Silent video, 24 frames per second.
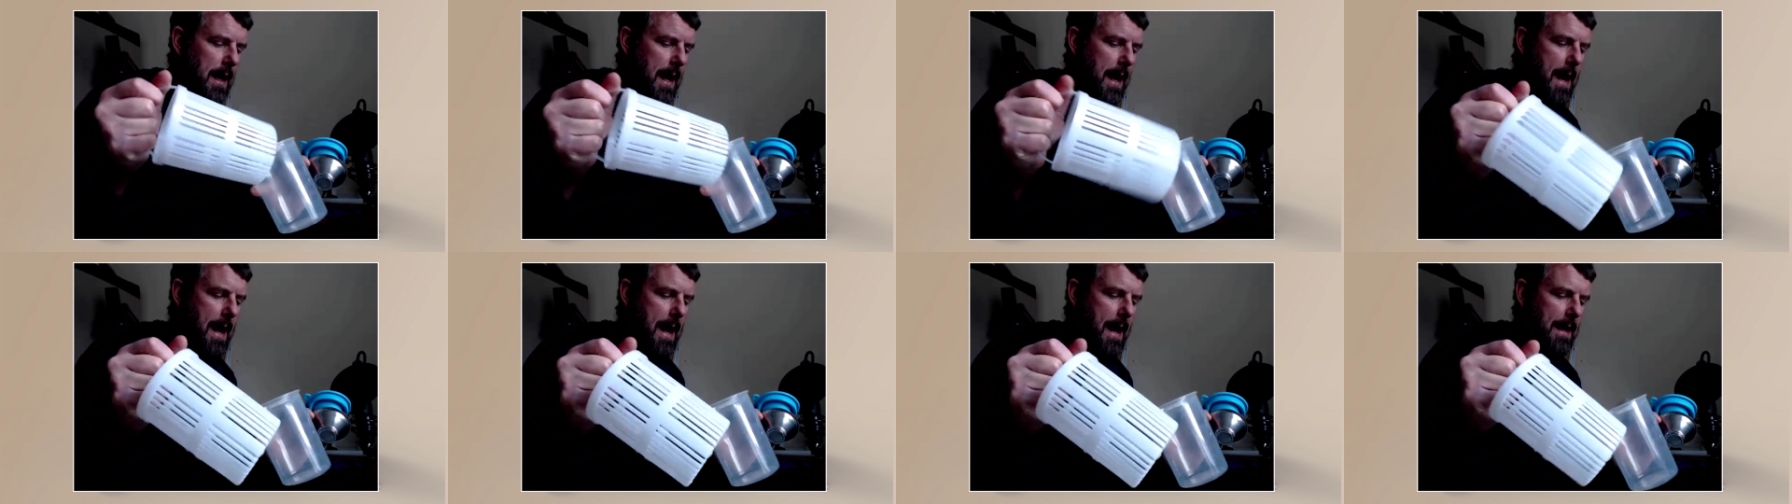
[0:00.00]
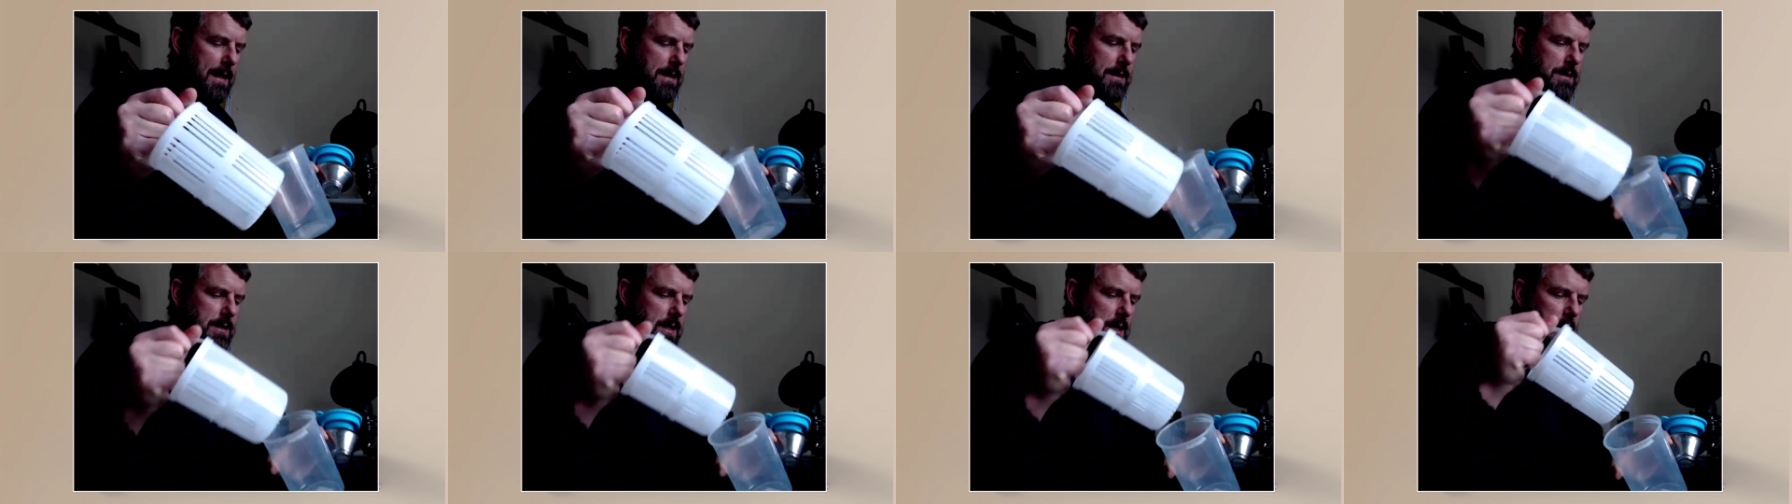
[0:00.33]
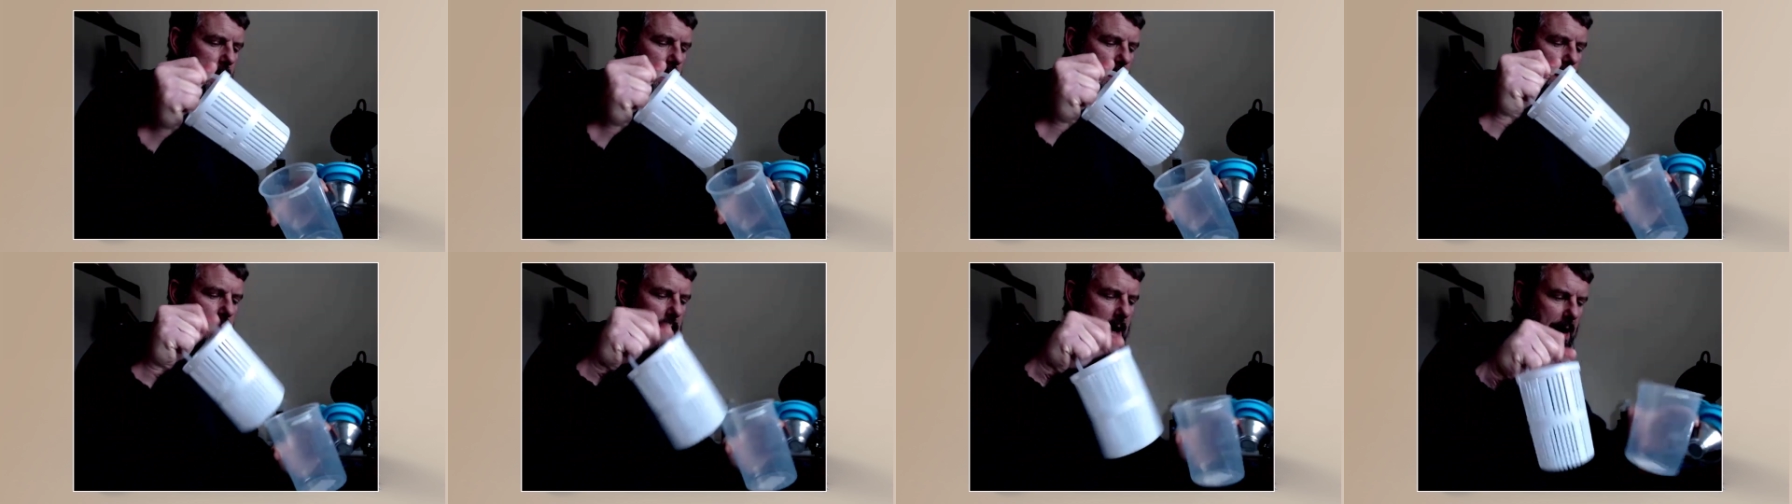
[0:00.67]
and
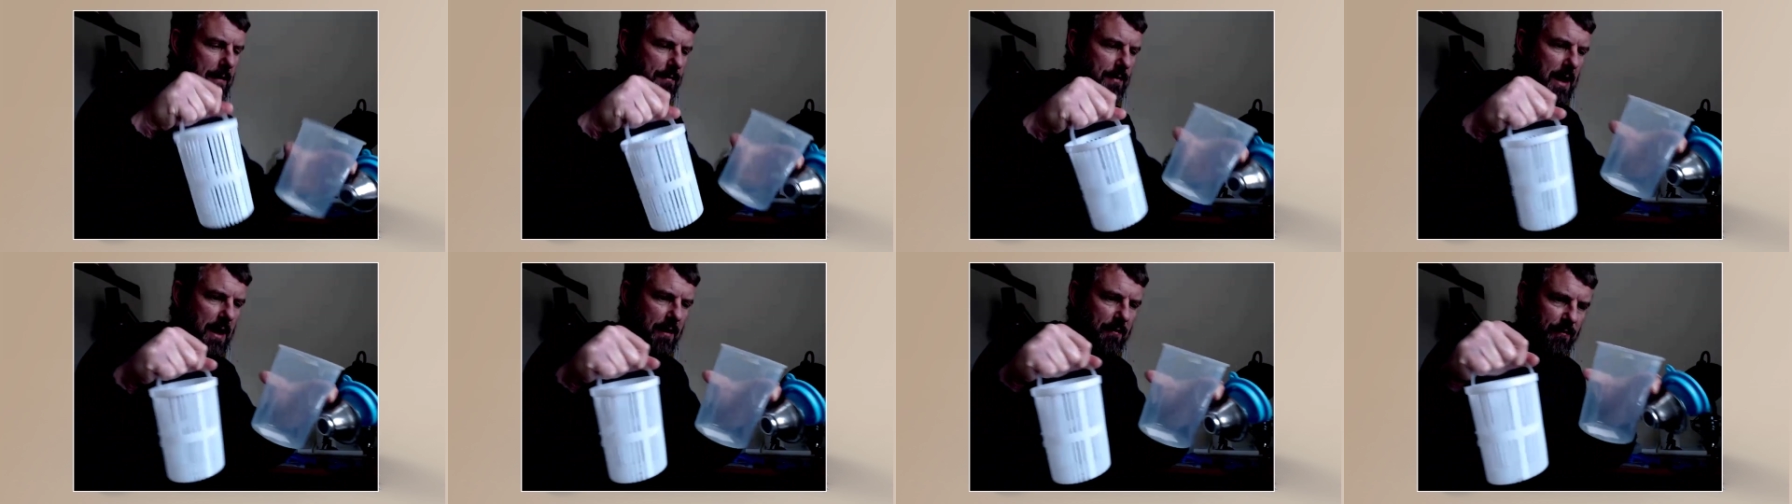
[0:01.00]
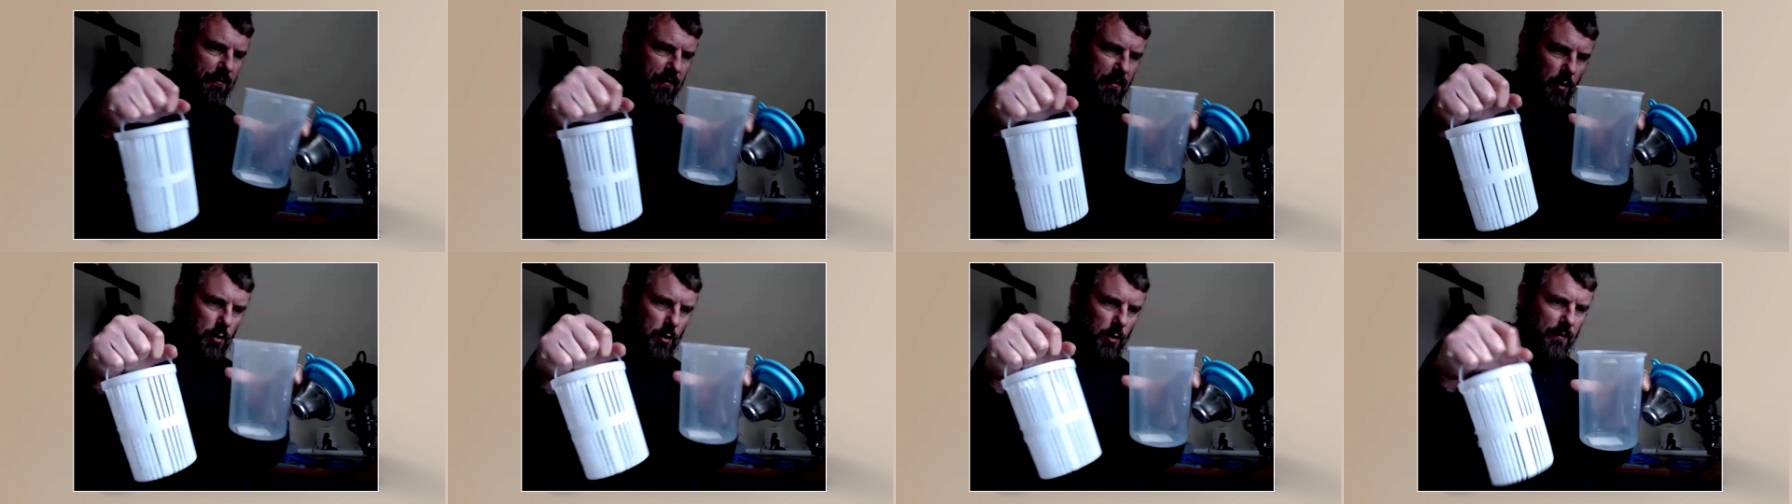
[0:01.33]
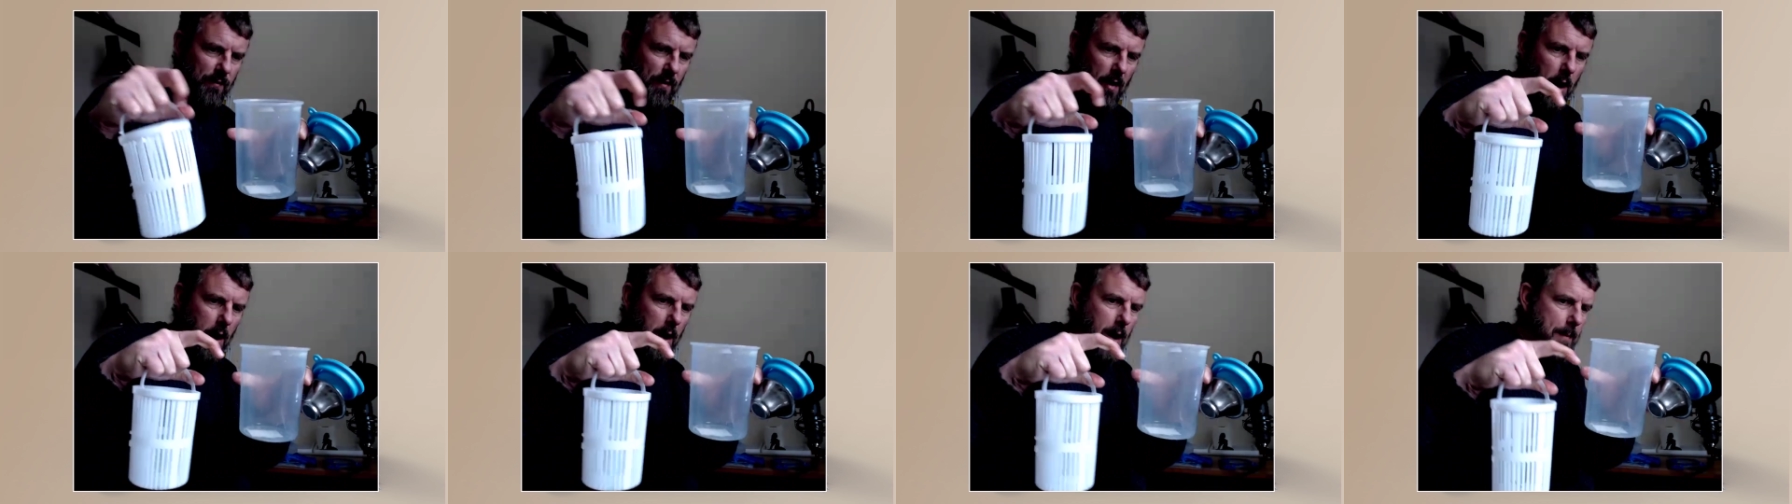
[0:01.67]
uh, have that filled
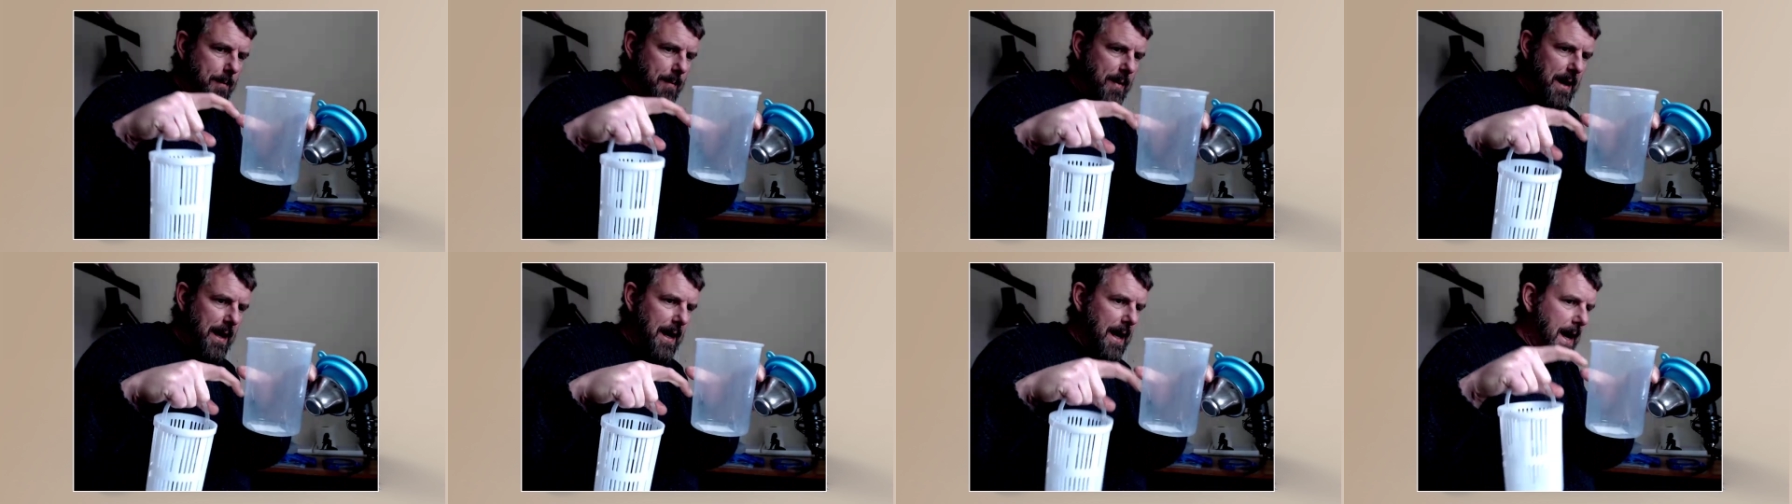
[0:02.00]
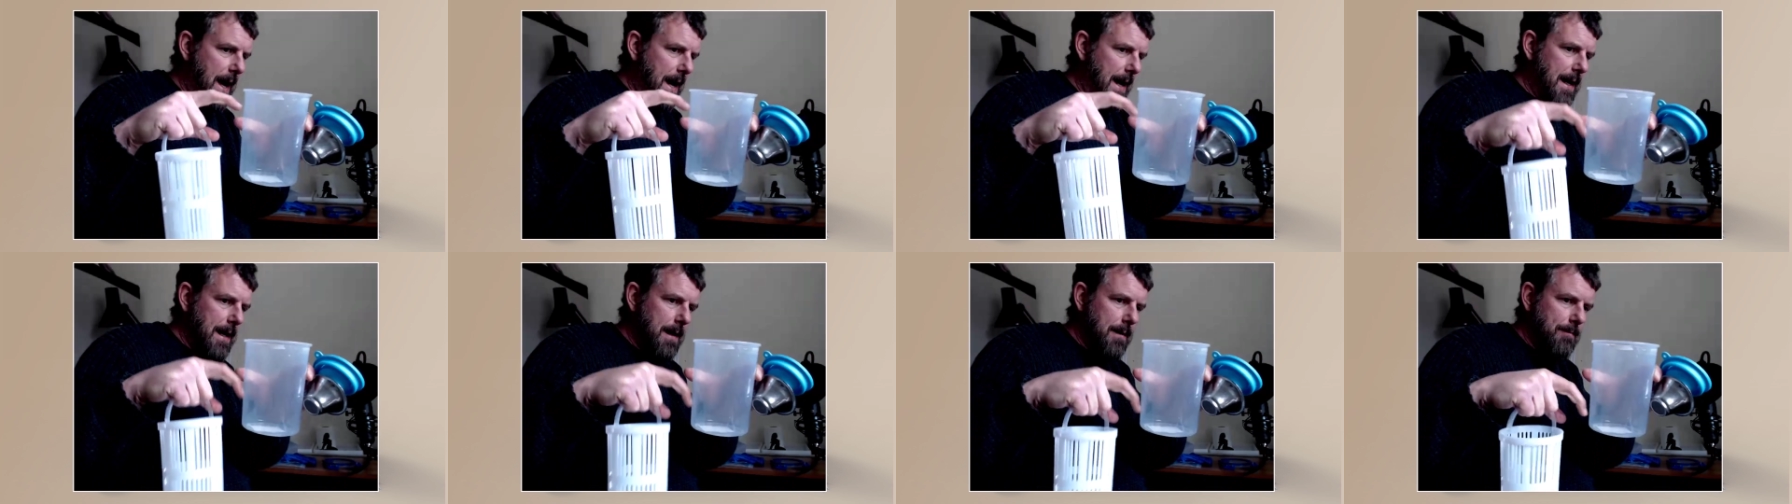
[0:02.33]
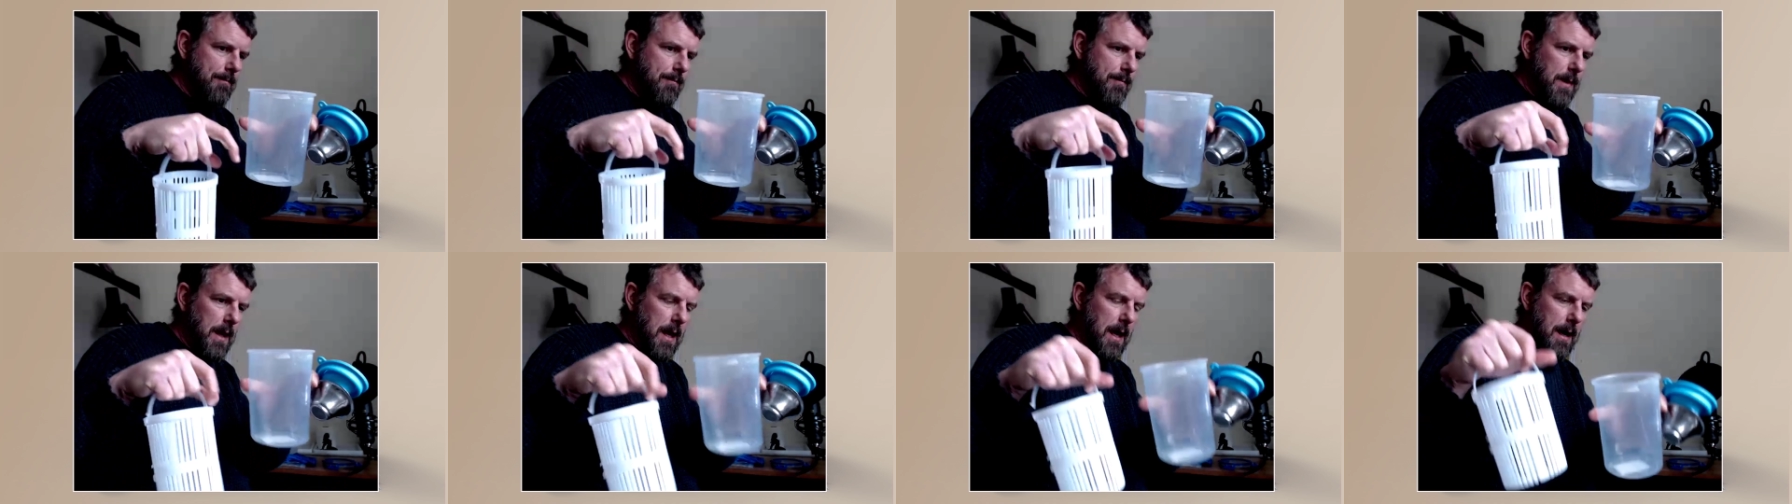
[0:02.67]
with IPA,
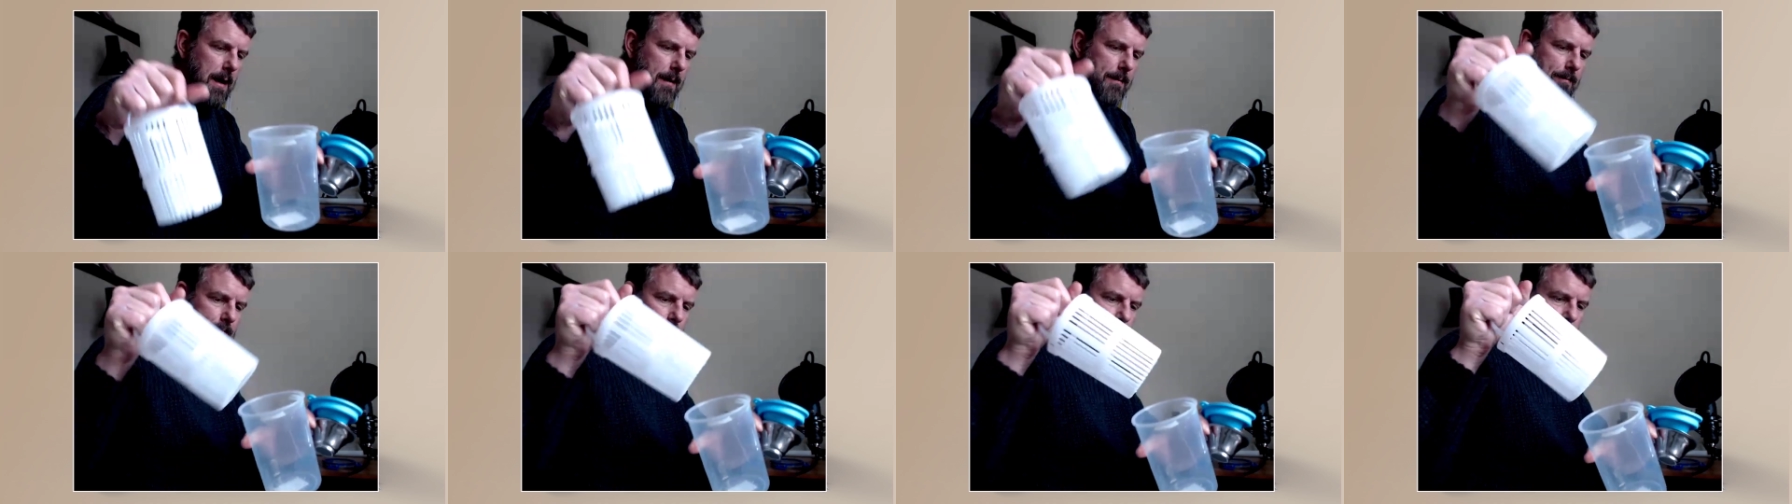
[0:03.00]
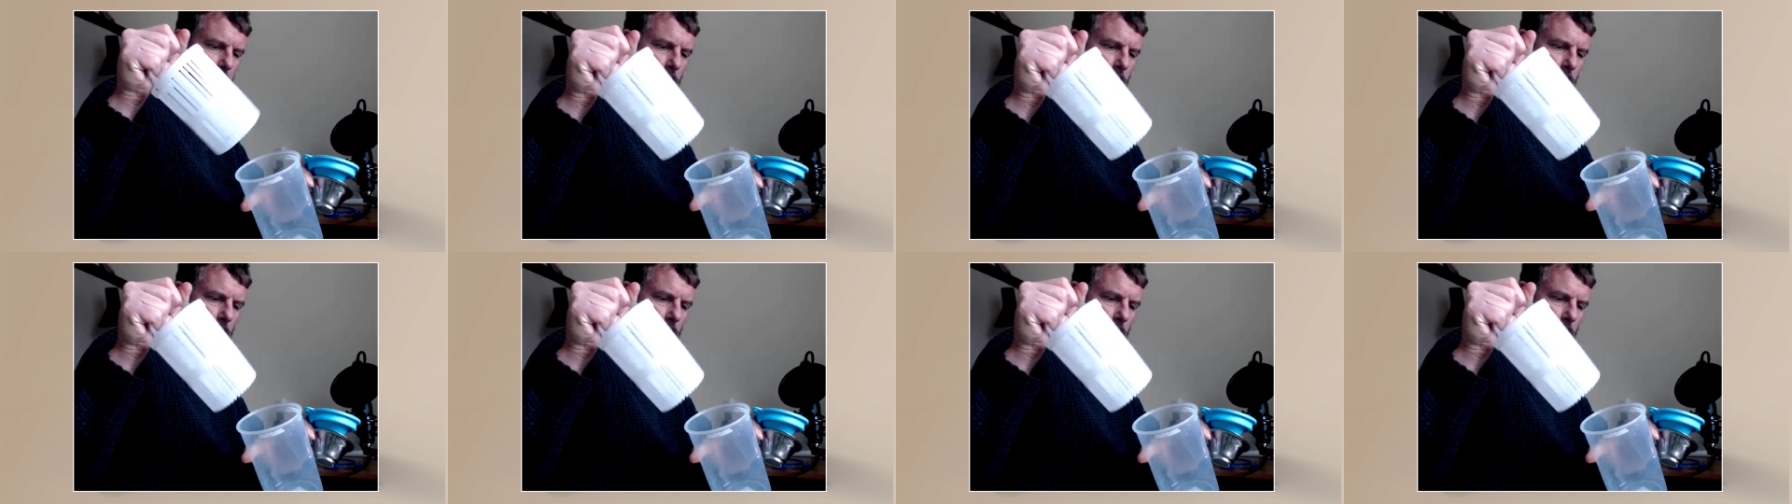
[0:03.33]
yeah,